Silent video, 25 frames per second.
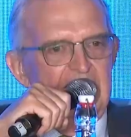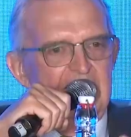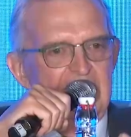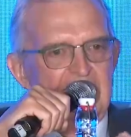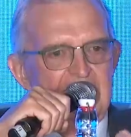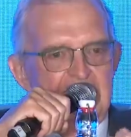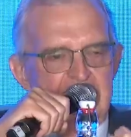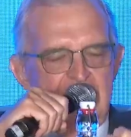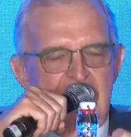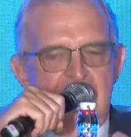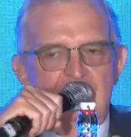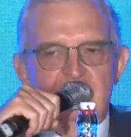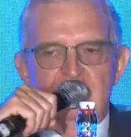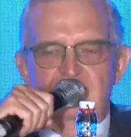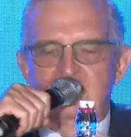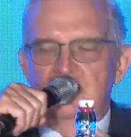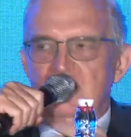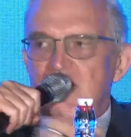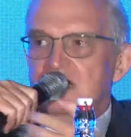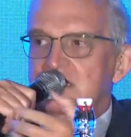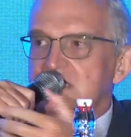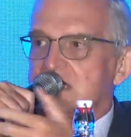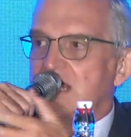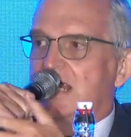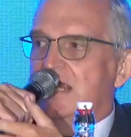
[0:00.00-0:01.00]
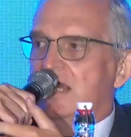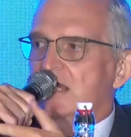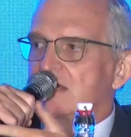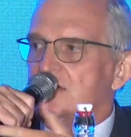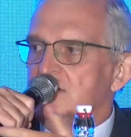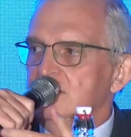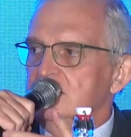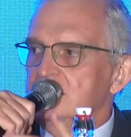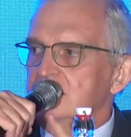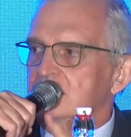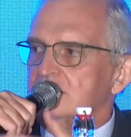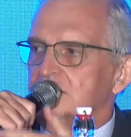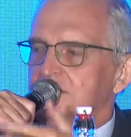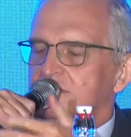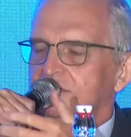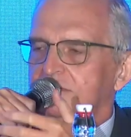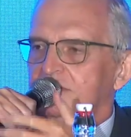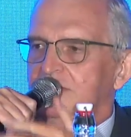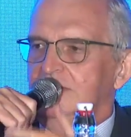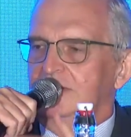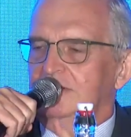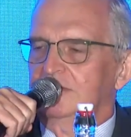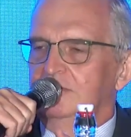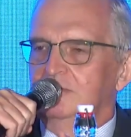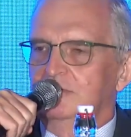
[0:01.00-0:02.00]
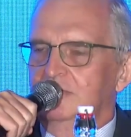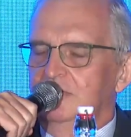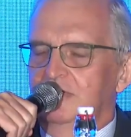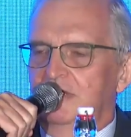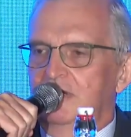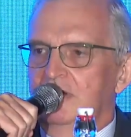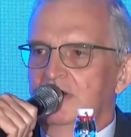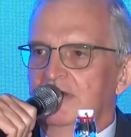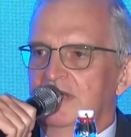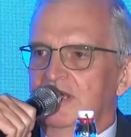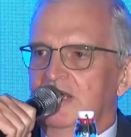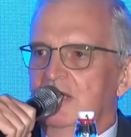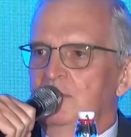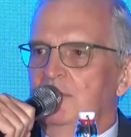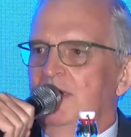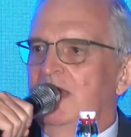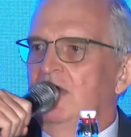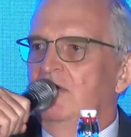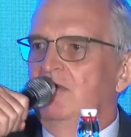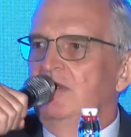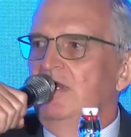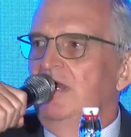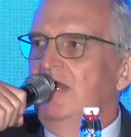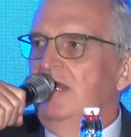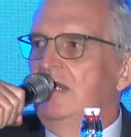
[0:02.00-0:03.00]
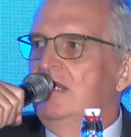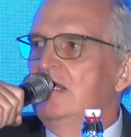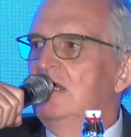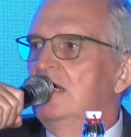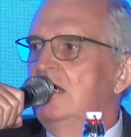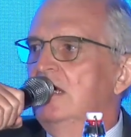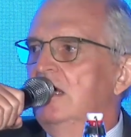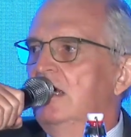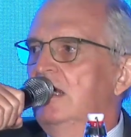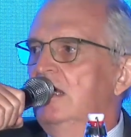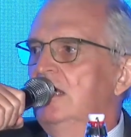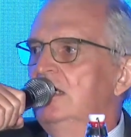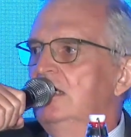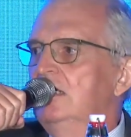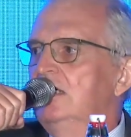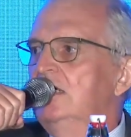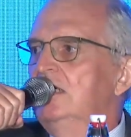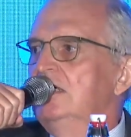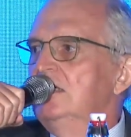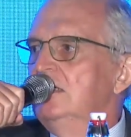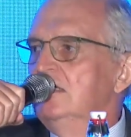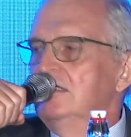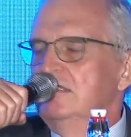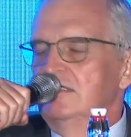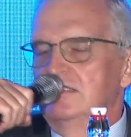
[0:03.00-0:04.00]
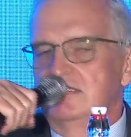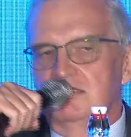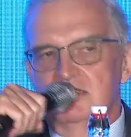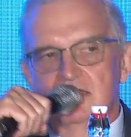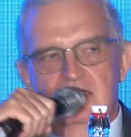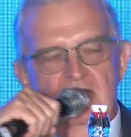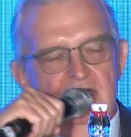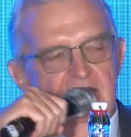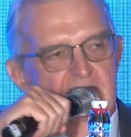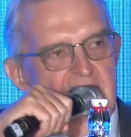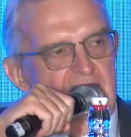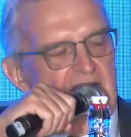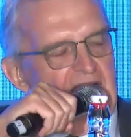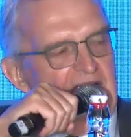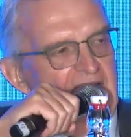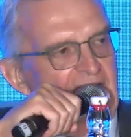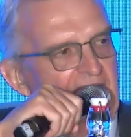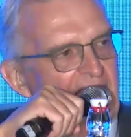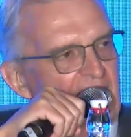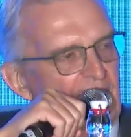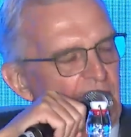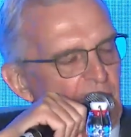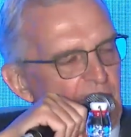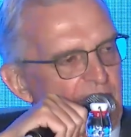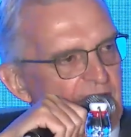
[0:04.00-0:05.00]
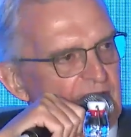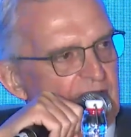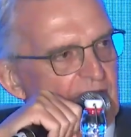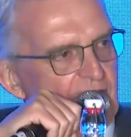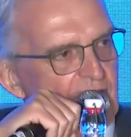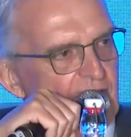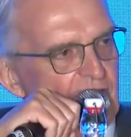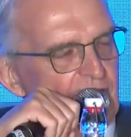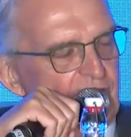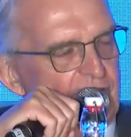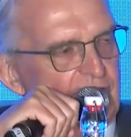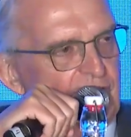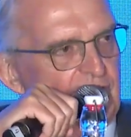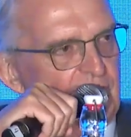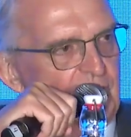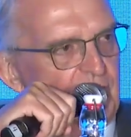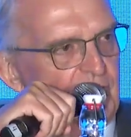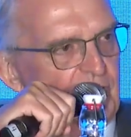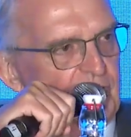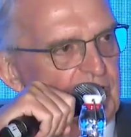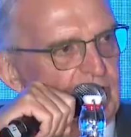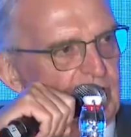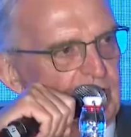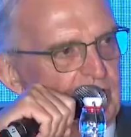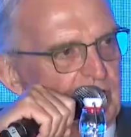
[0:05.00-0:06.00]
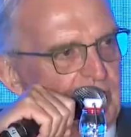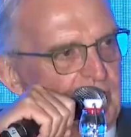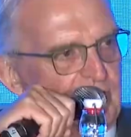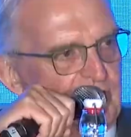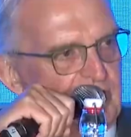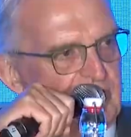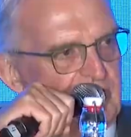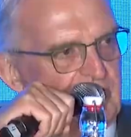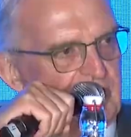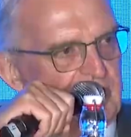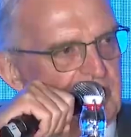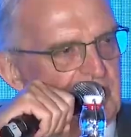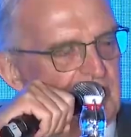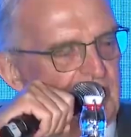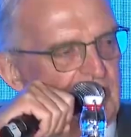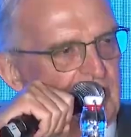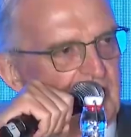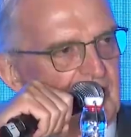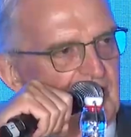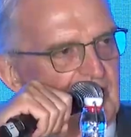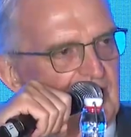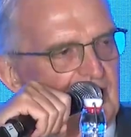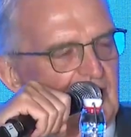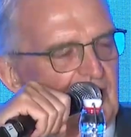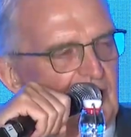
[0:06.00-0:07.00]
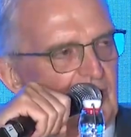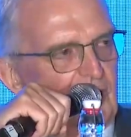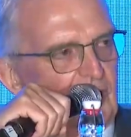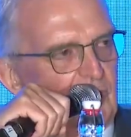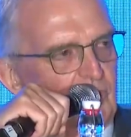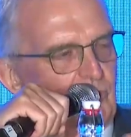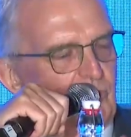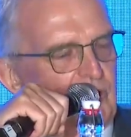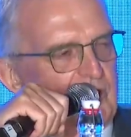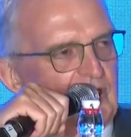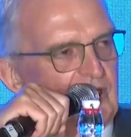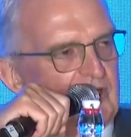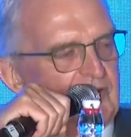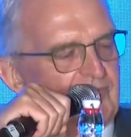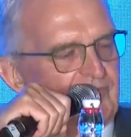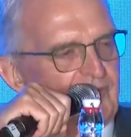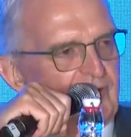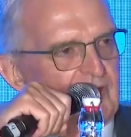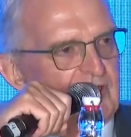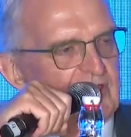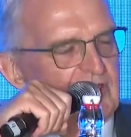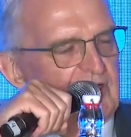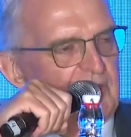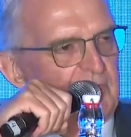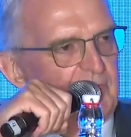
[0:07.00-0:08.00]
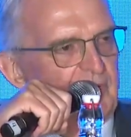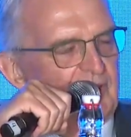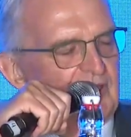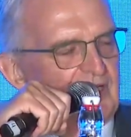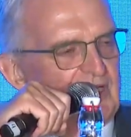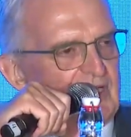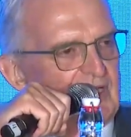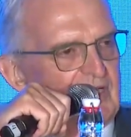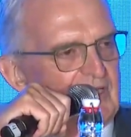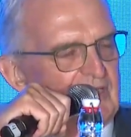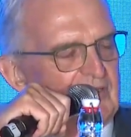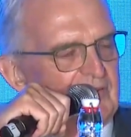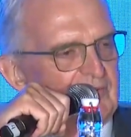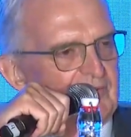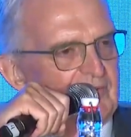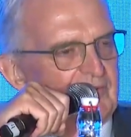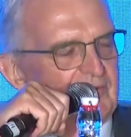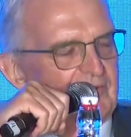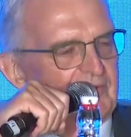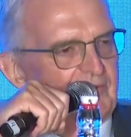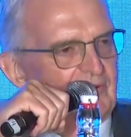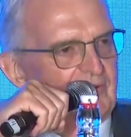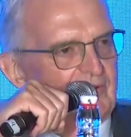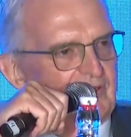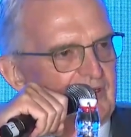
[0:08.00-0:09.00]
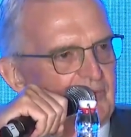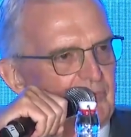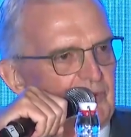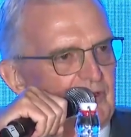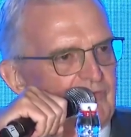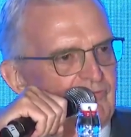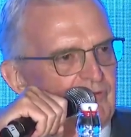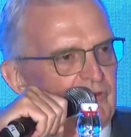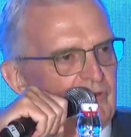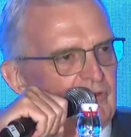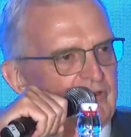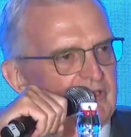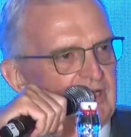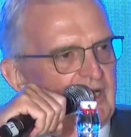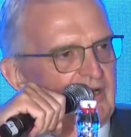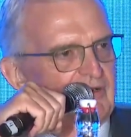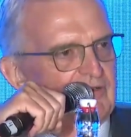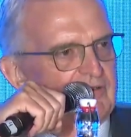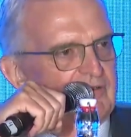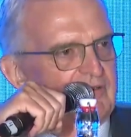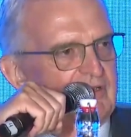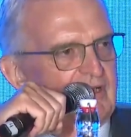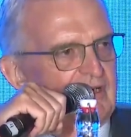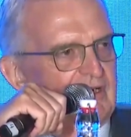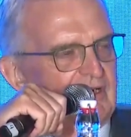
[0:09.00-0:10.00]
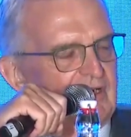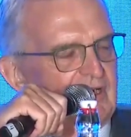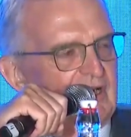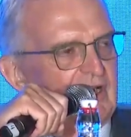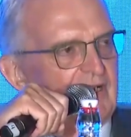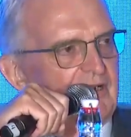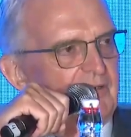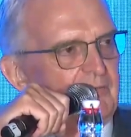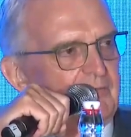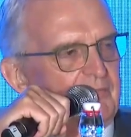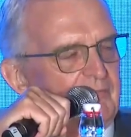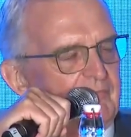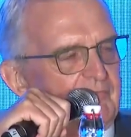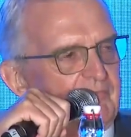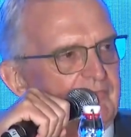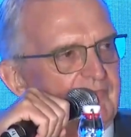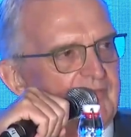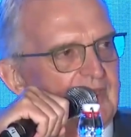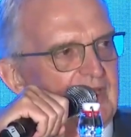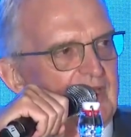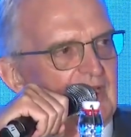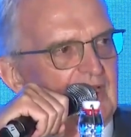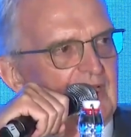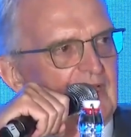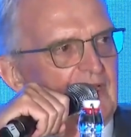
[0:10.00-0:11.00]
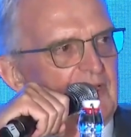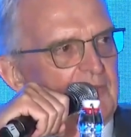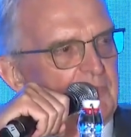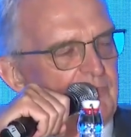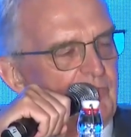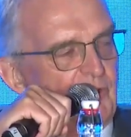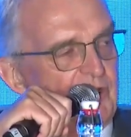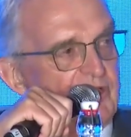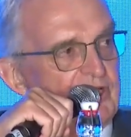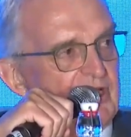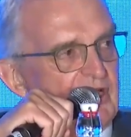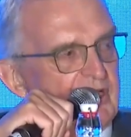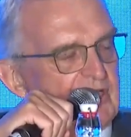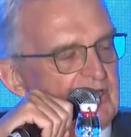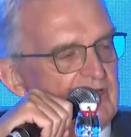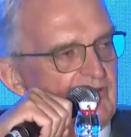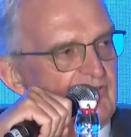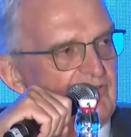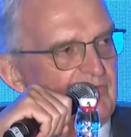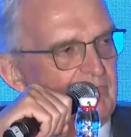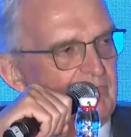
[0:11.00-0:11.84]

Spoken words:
such things as learning about AI and discussing how it can contribute to your business. I mean, we, for example, we've rolled out predictive